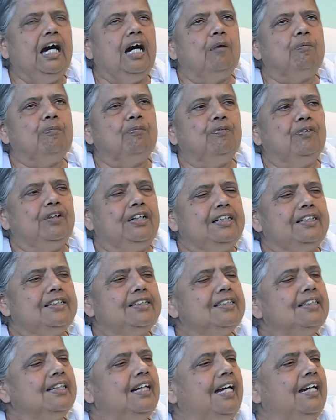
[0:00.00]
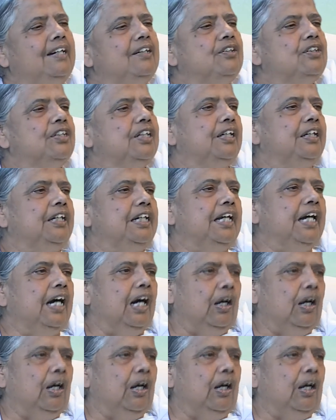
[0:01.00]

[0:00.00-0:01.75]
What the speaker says: upwards, and journey